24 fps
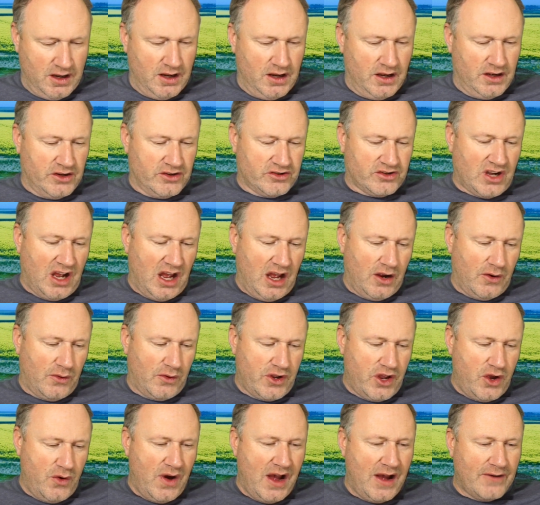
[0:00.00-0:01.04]
So
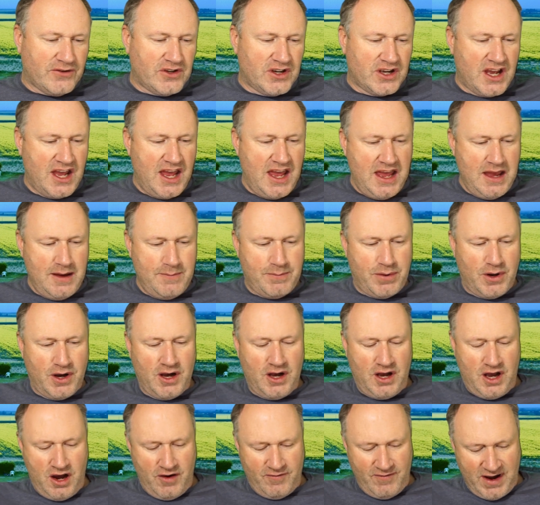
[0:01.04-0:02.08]
you have to keep
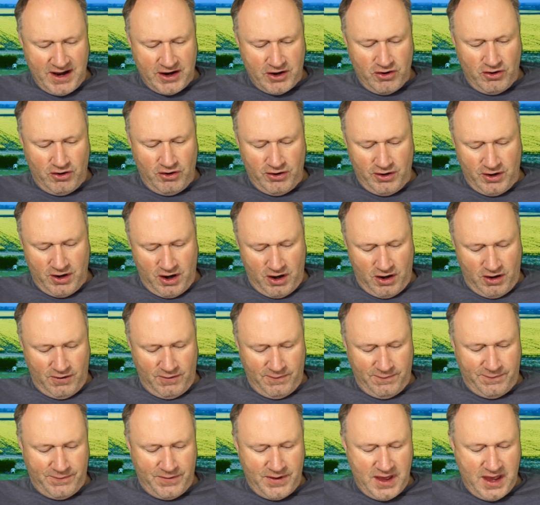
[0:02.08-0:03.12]
a record
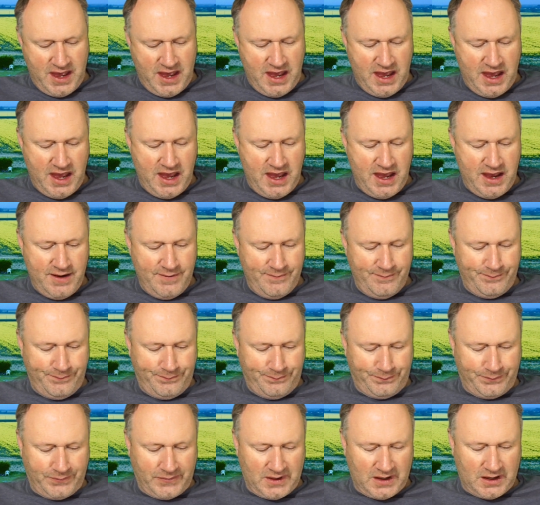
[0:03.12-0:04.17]
of the
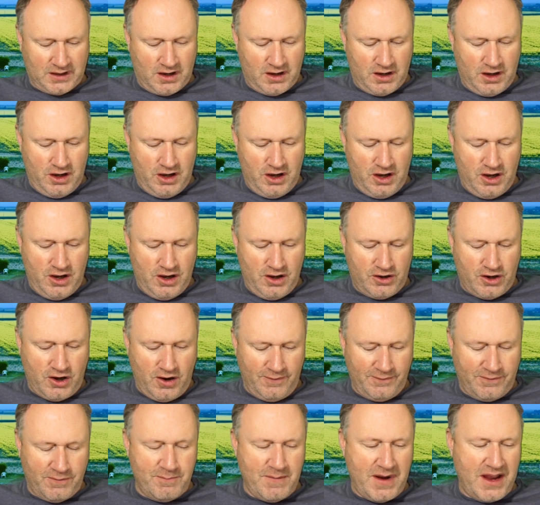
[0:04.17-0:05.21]

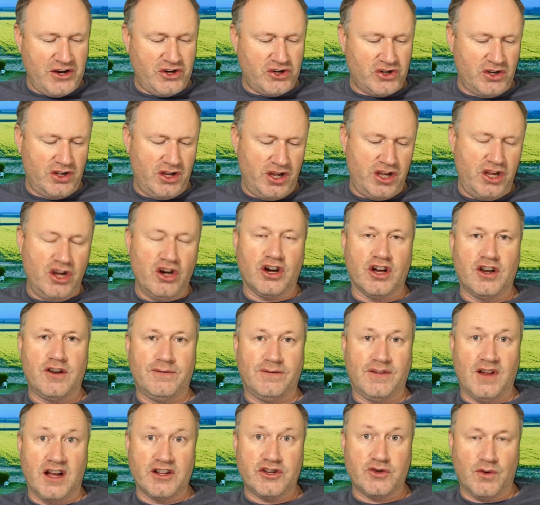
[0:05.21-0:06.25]
confirmation that you're going to
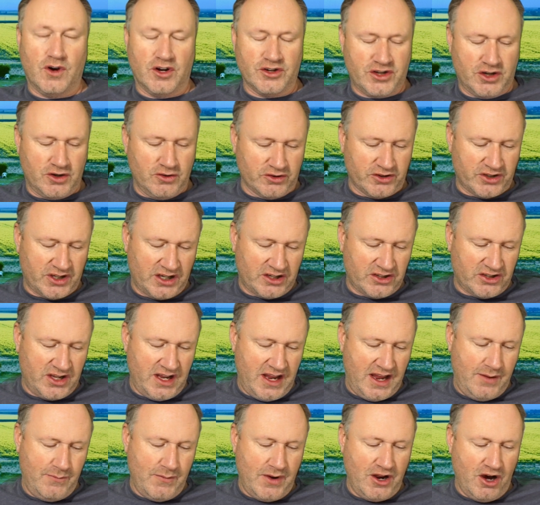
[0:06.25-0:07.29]
fly to Article
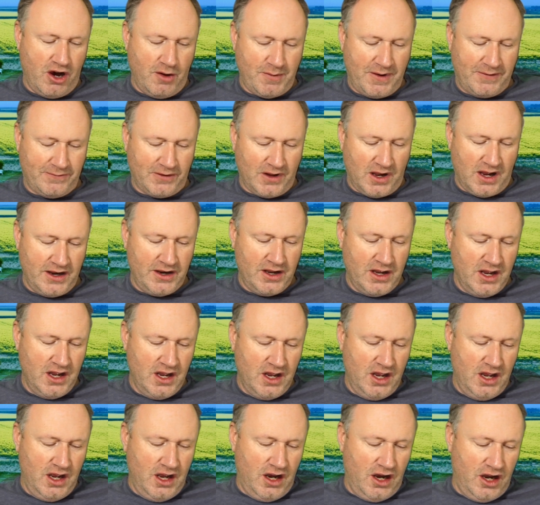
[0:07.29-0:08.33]
16 when hobby flying,
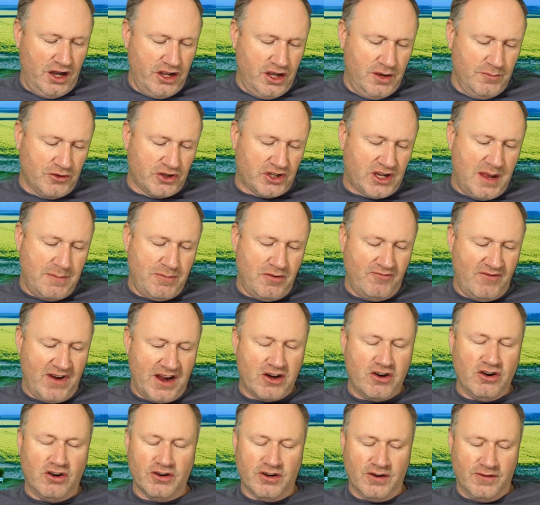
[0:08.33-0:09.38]
and you must keep a
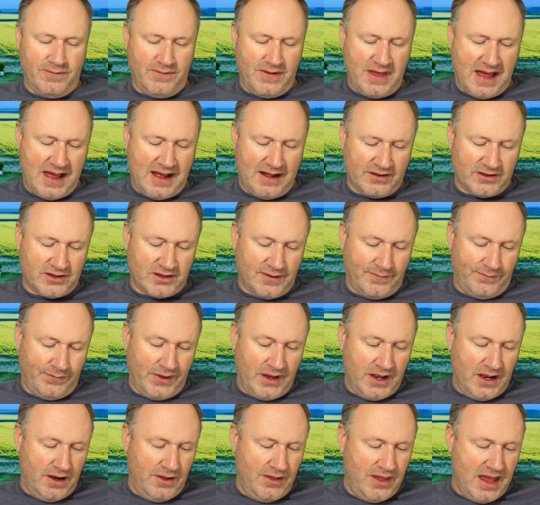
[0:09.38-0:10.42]
record of that,
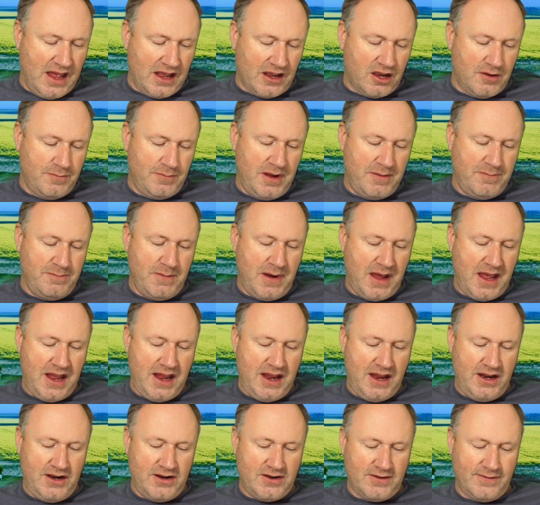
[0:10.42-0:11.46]
and that can be
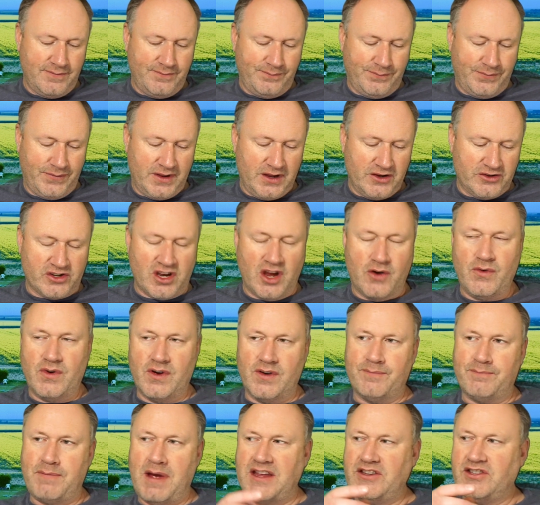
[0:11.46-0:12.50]
made, so
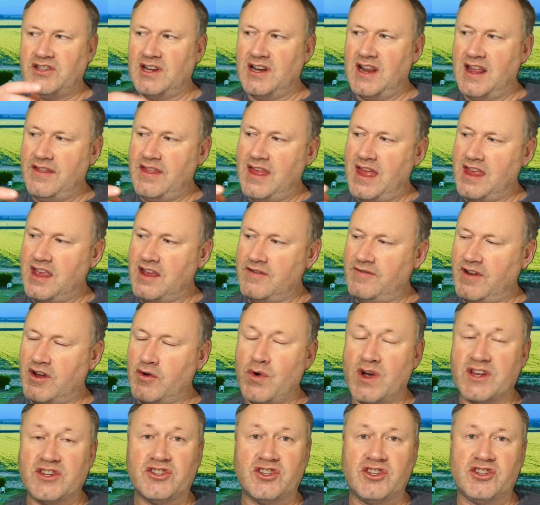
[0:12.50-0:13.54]
basically they can
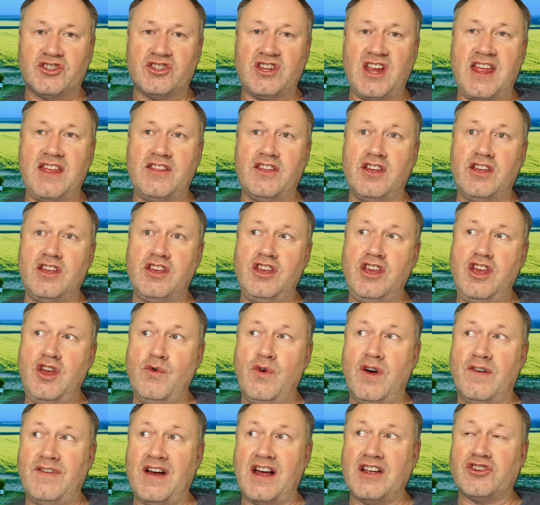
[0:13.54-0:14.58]
request to see that you
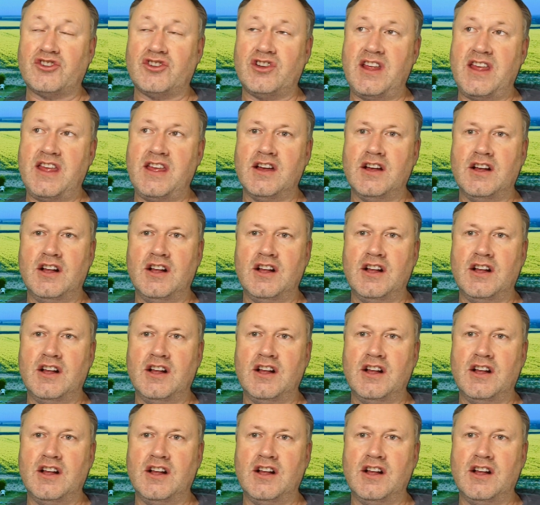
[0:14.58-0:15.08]
have actually